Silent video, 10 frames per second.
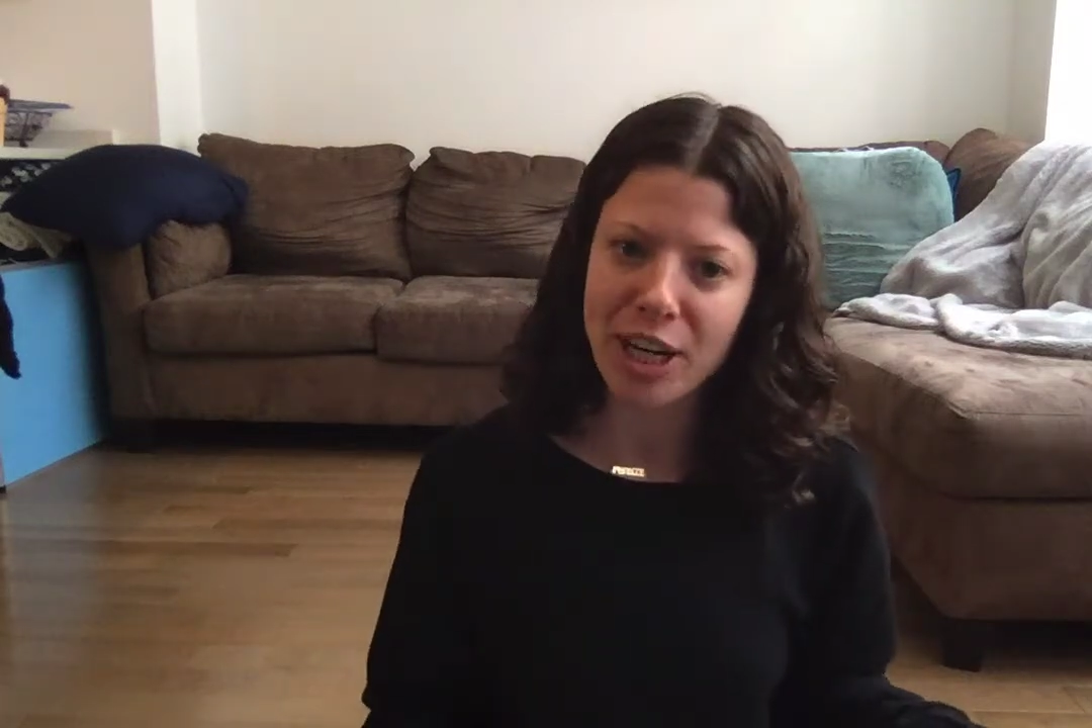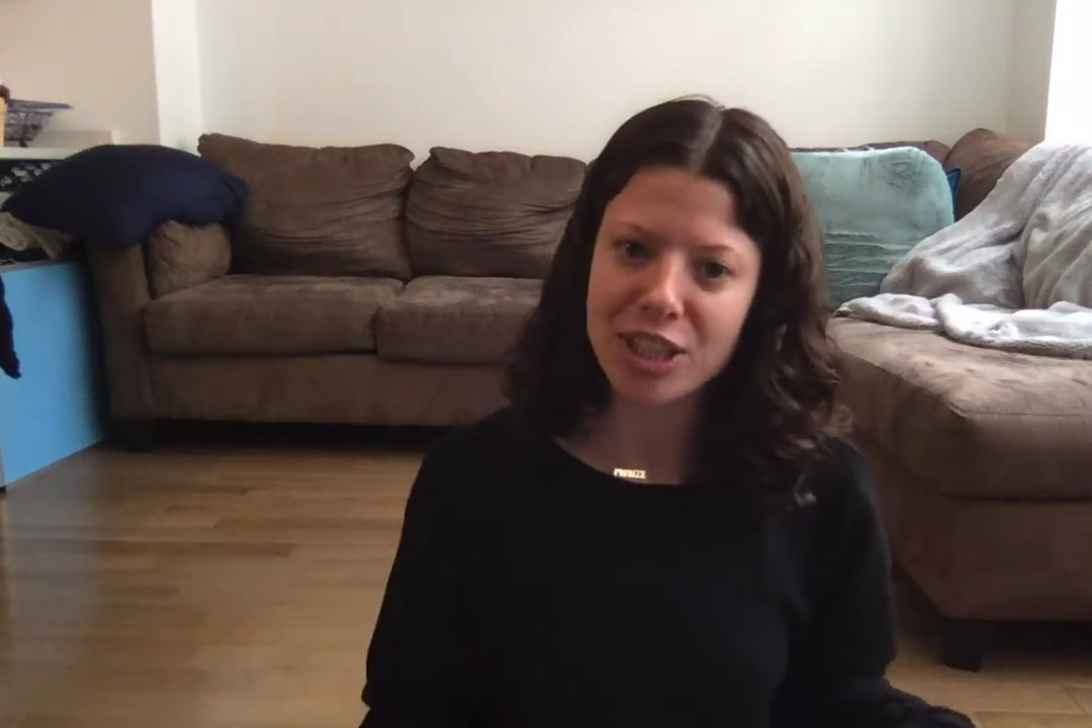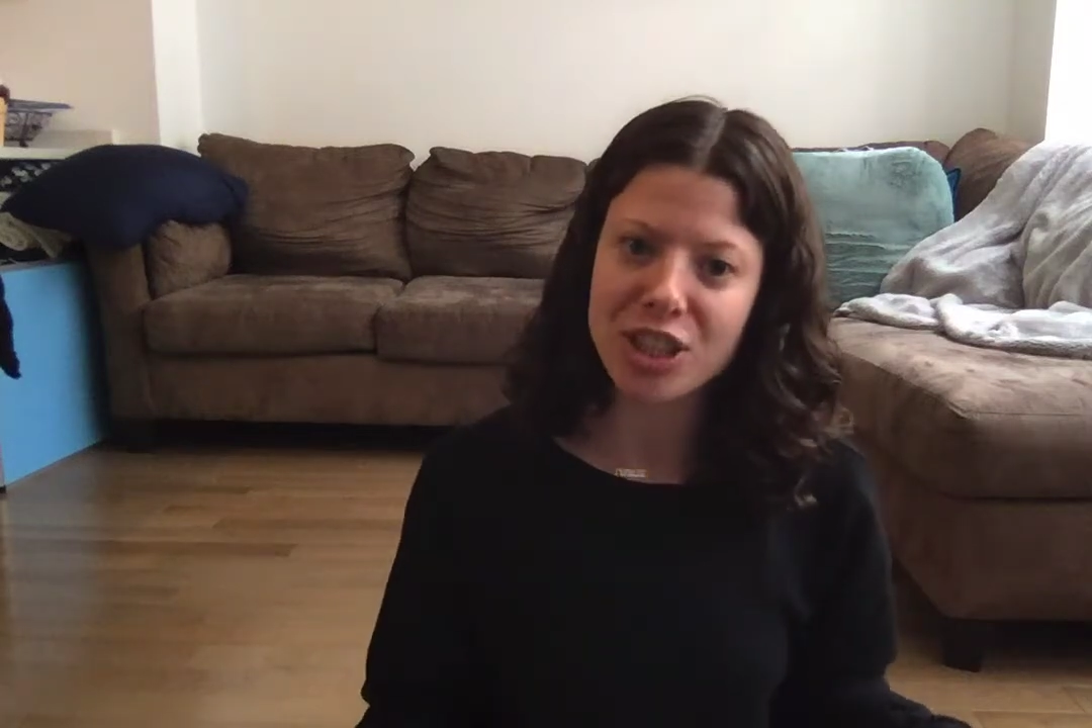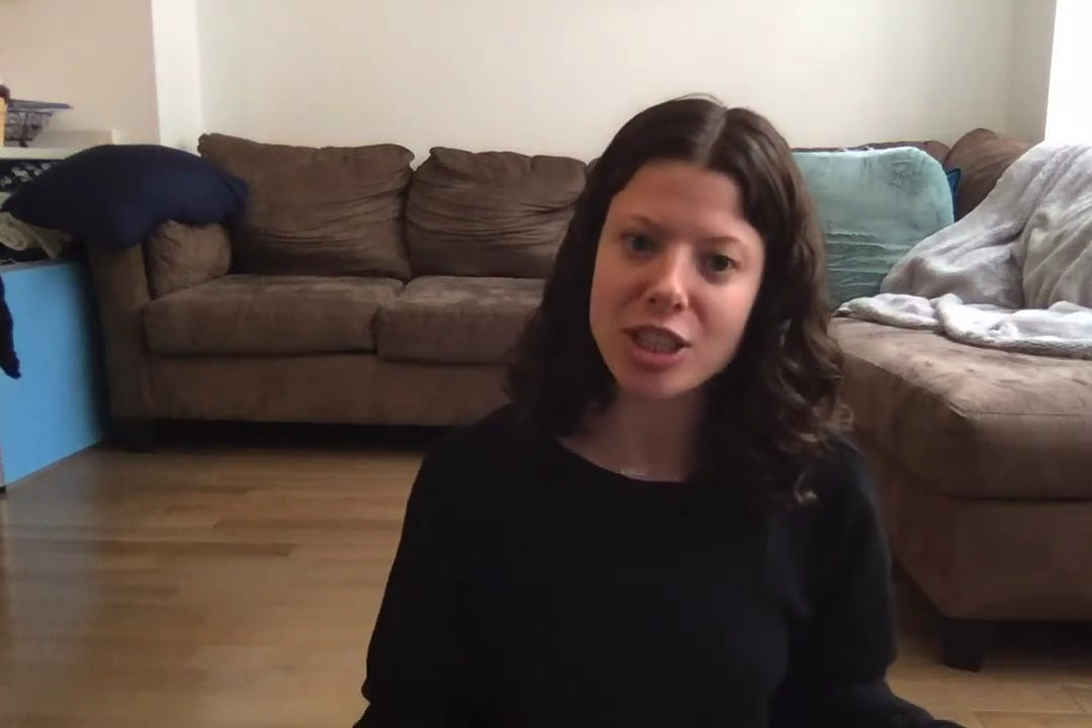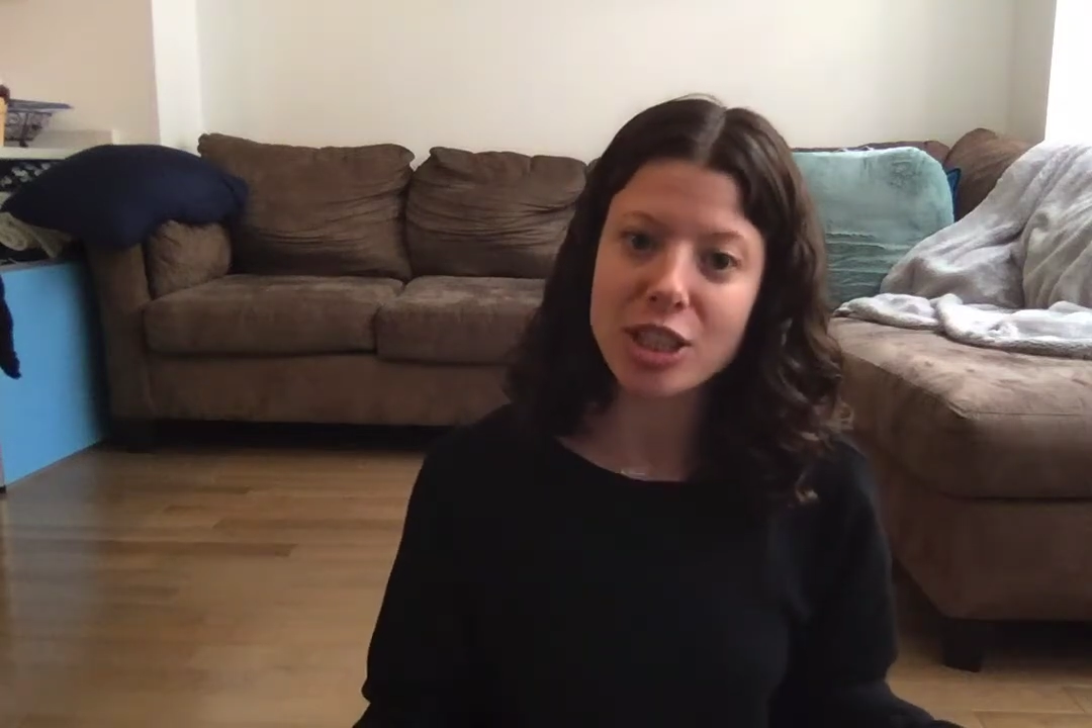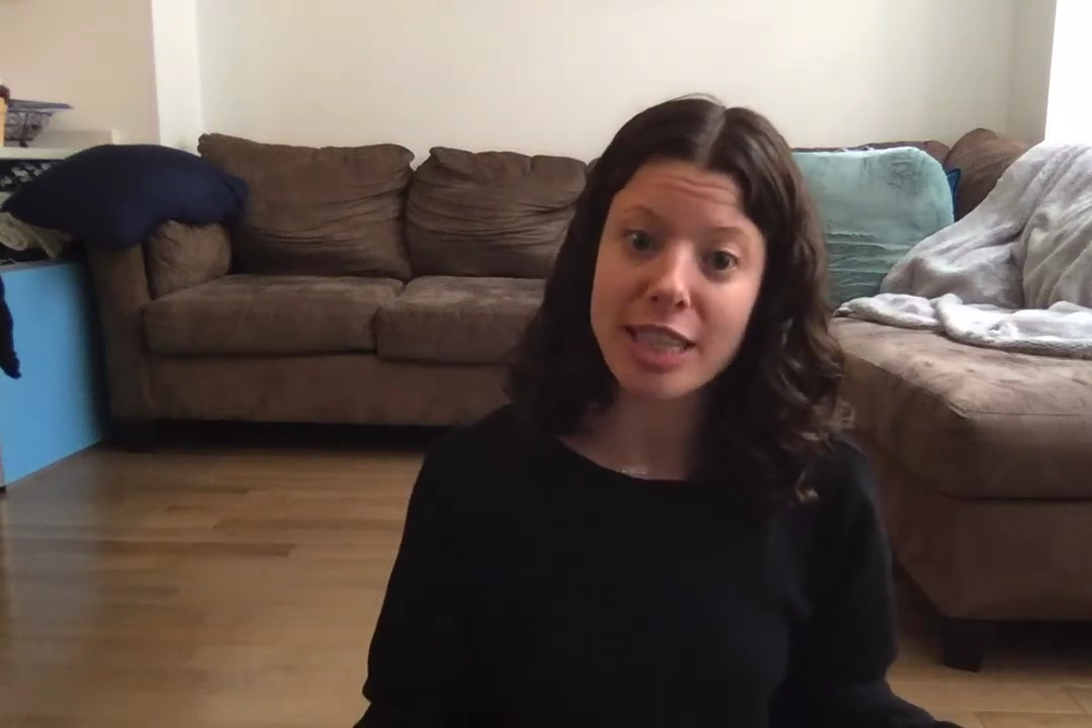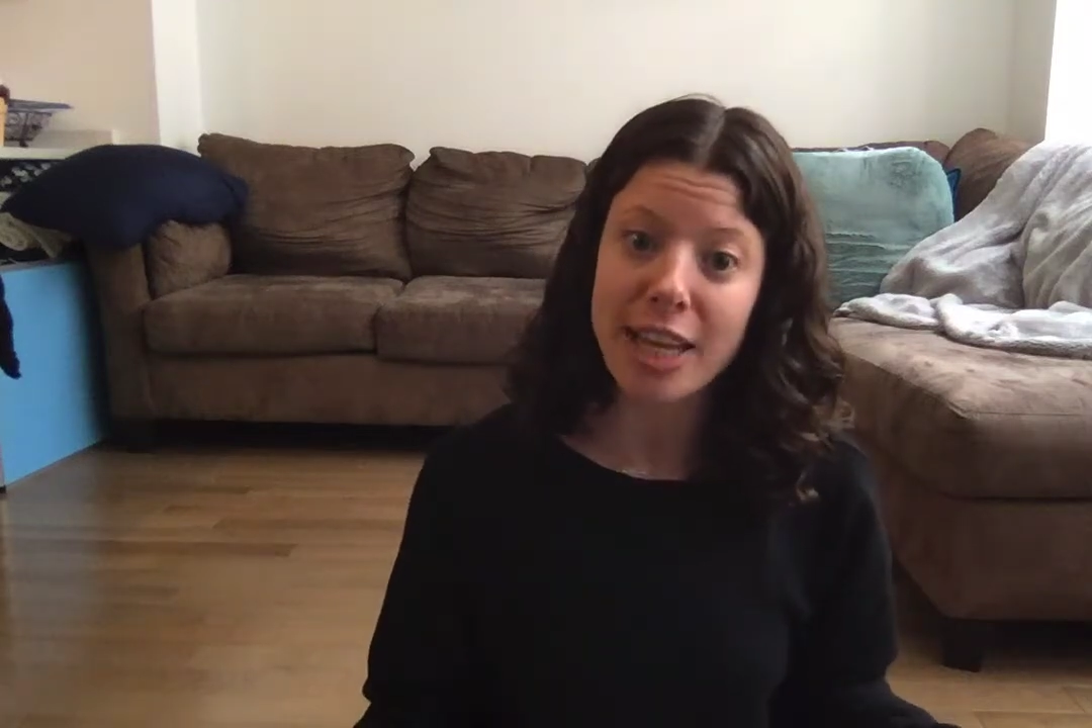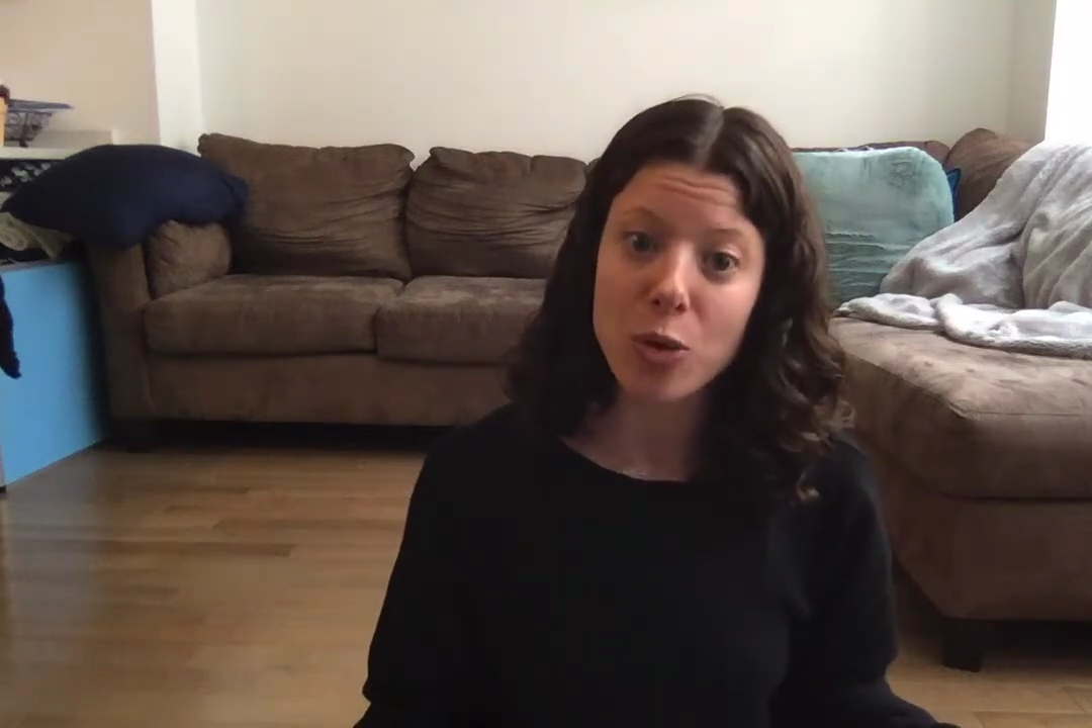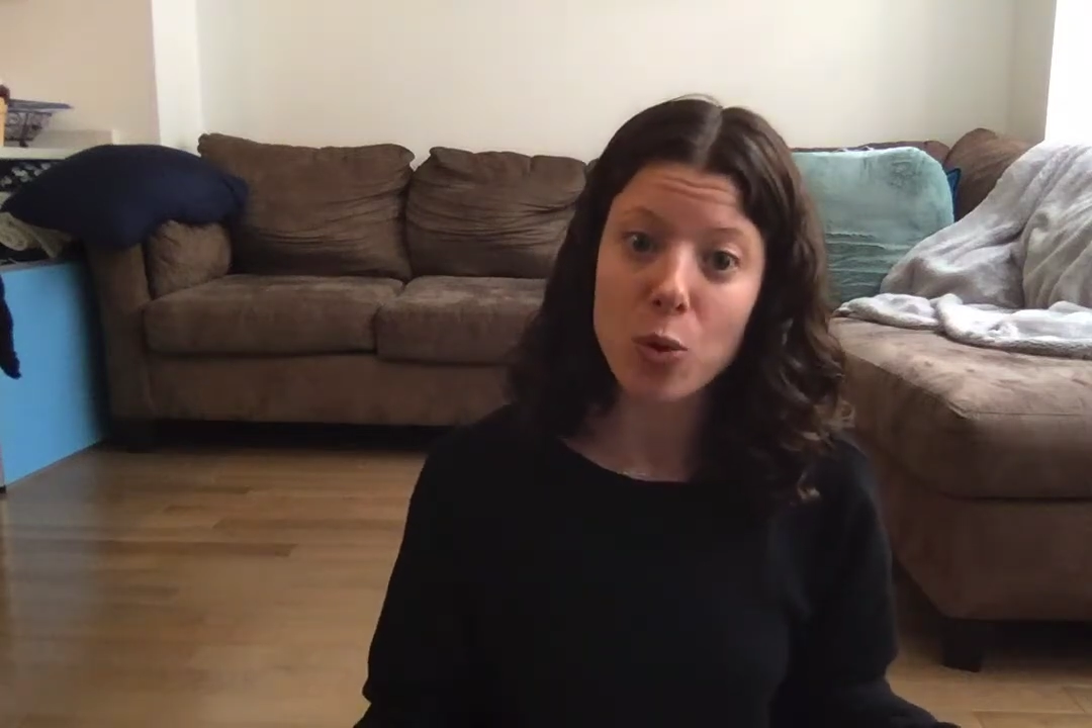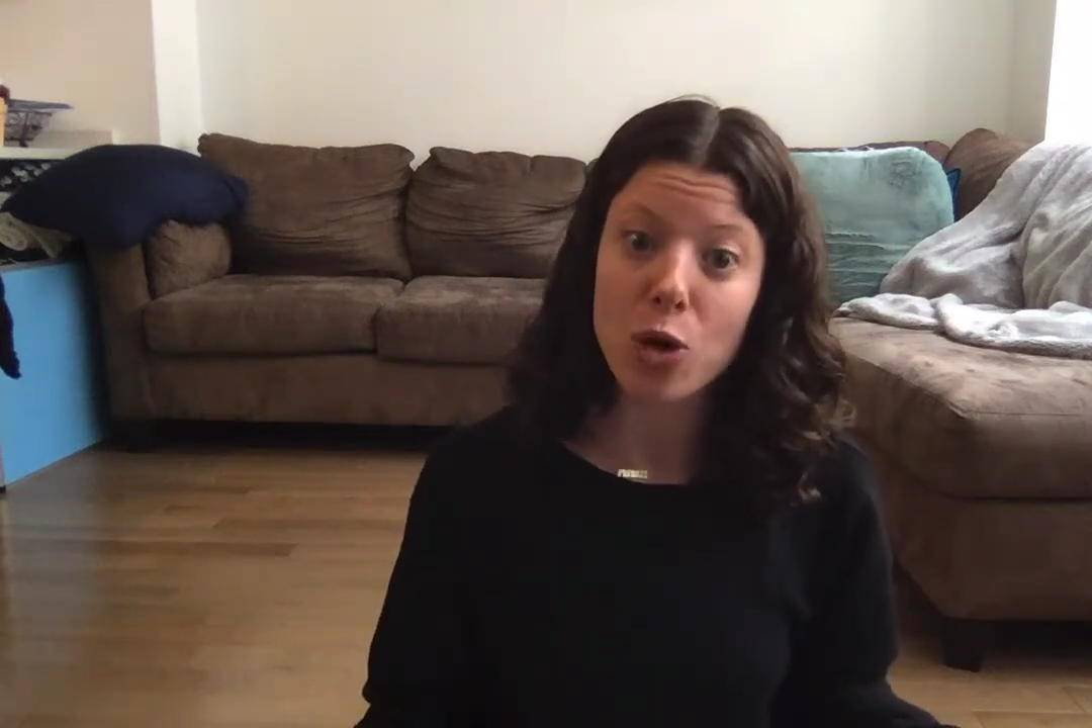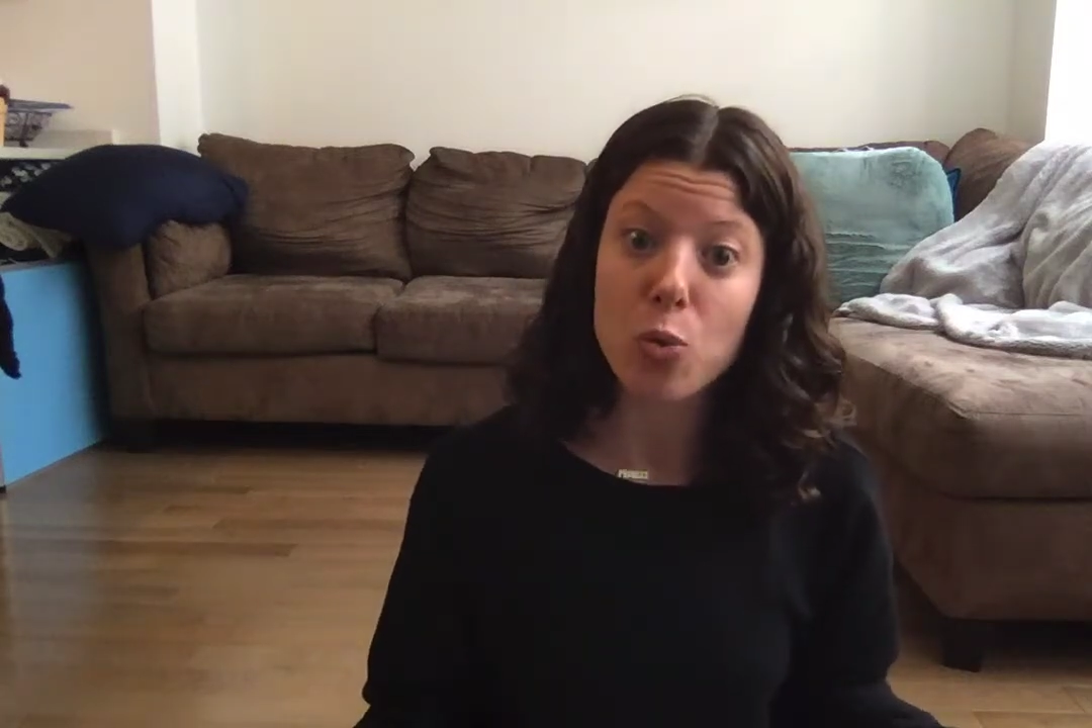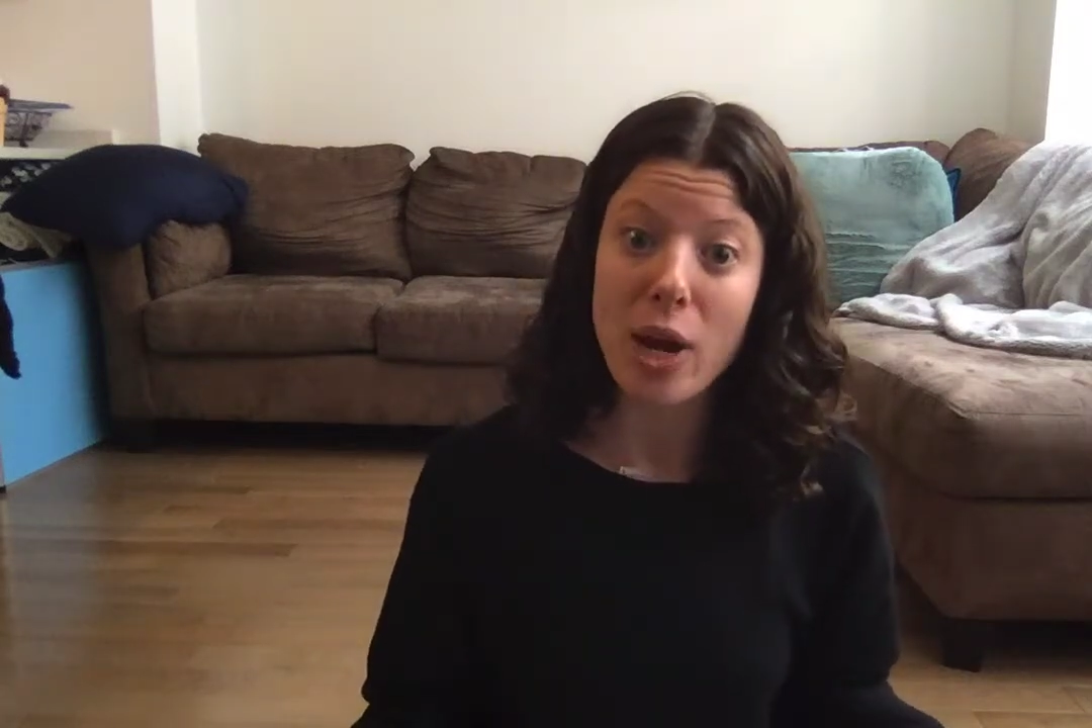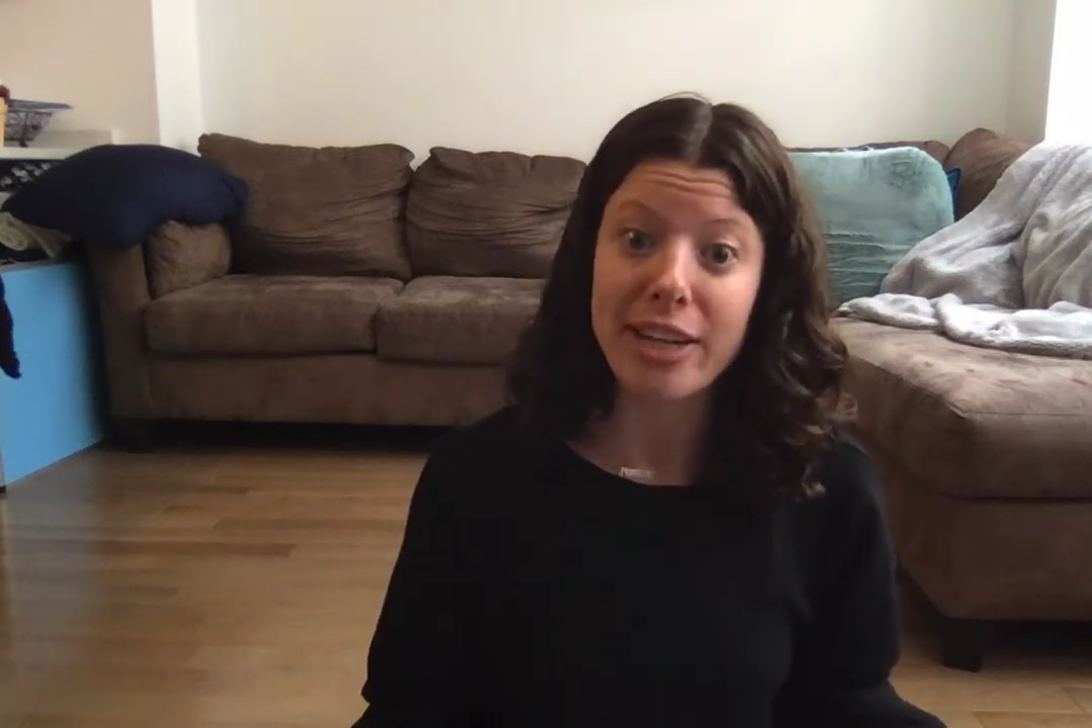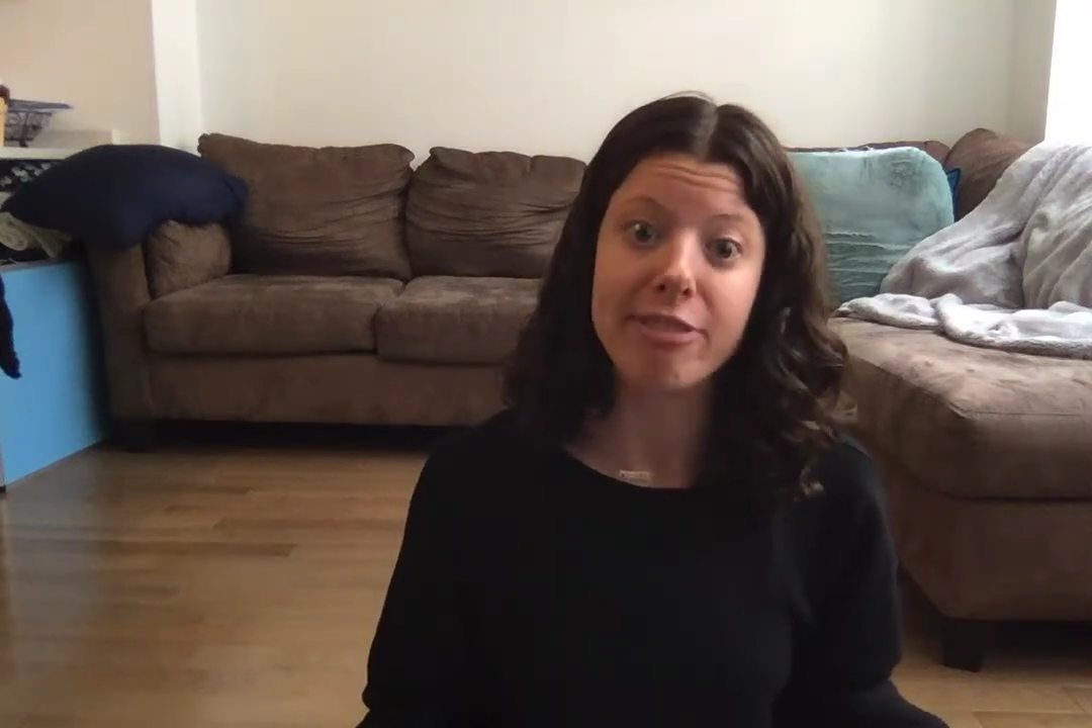you just say the word white